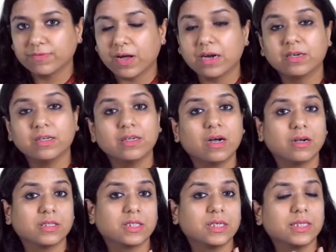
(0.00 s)
factor,
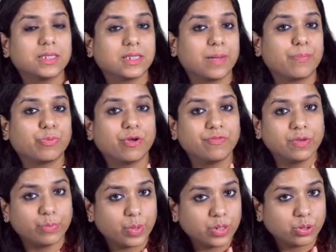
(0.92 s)
answer is depth of
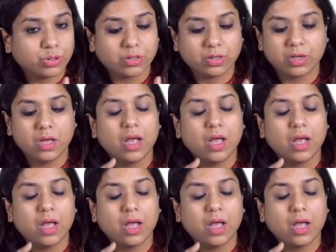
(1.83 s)
invasion.